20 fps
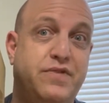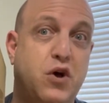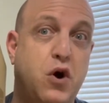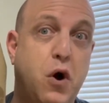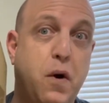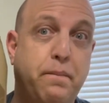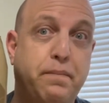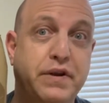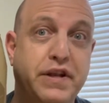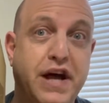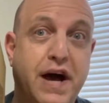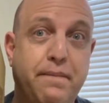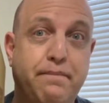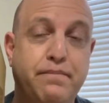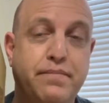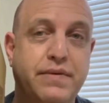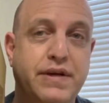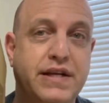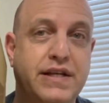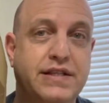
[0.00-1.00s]
opened
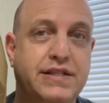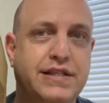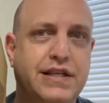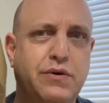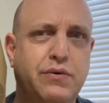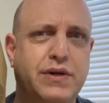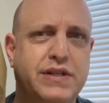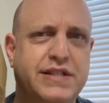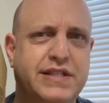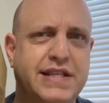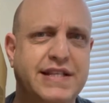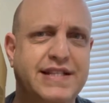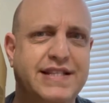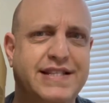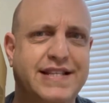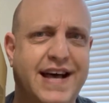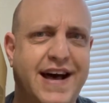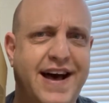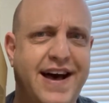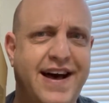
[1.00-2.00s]
up and see what's
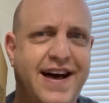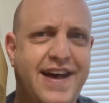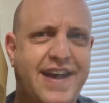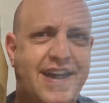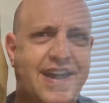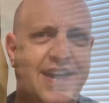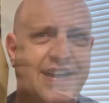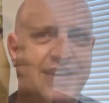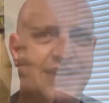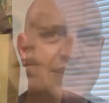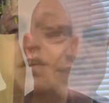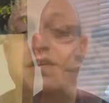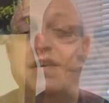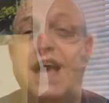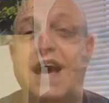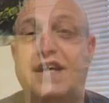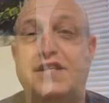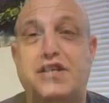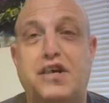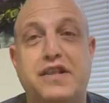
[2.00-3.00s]
inside.
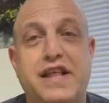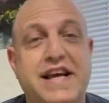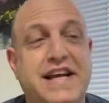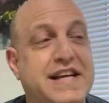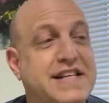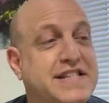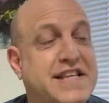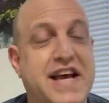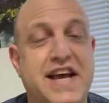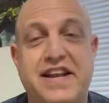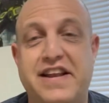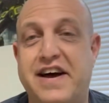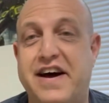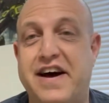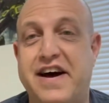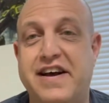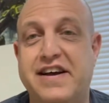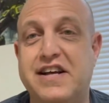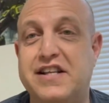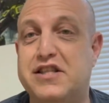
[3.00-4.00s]
Yeah, so like I said,
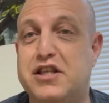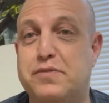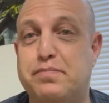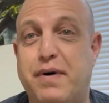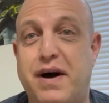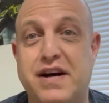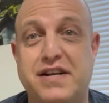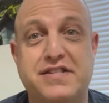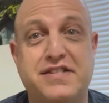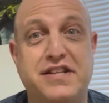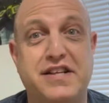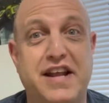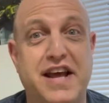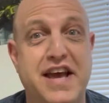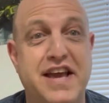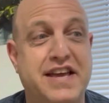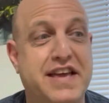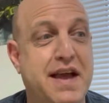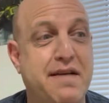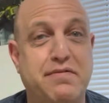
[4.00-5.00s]
I got this box
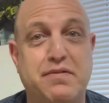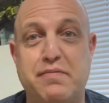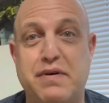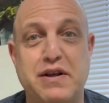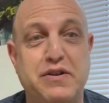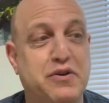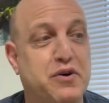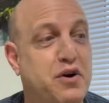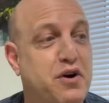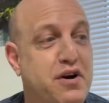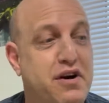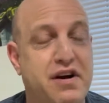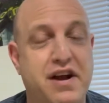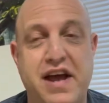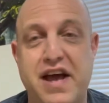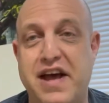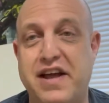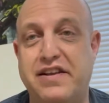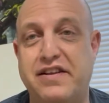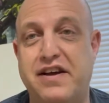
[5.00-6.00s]
today. It came to my door,
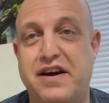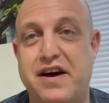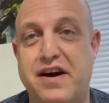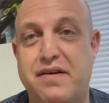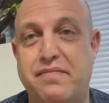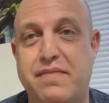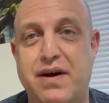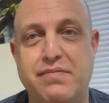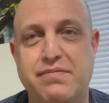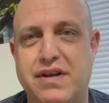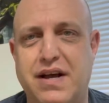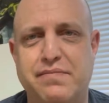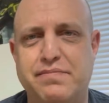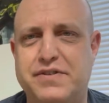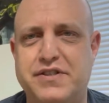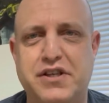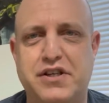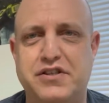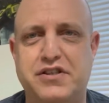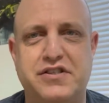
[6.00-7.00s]
and I'm
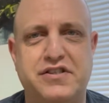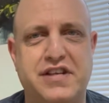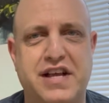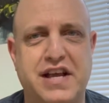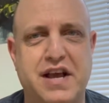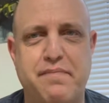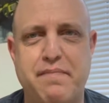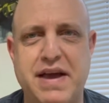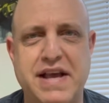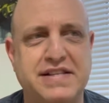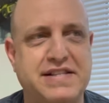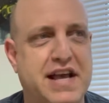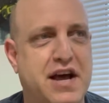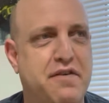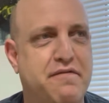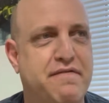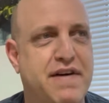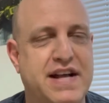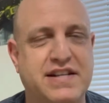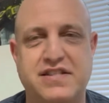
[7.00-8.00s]
still just like amazed at how
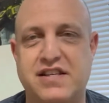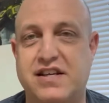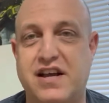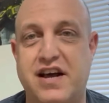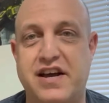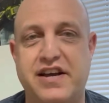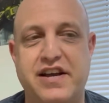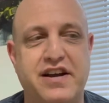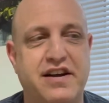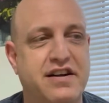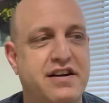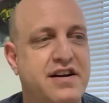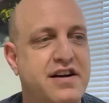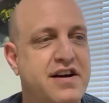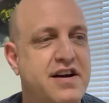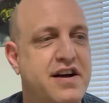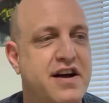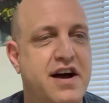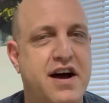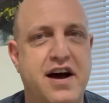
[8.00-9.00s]
fast it got here.
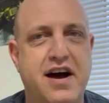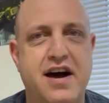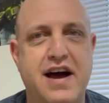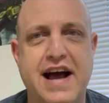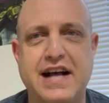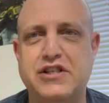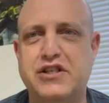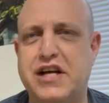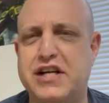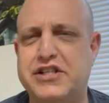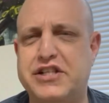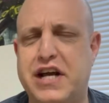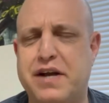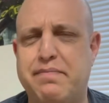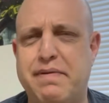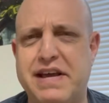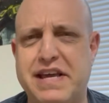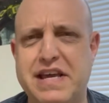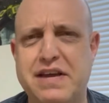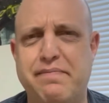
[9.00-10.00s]
Actually, I checked
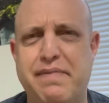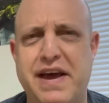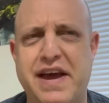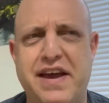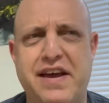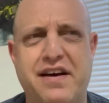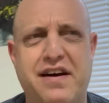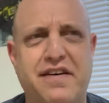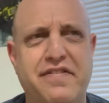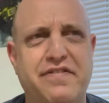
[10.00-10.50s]
my eBay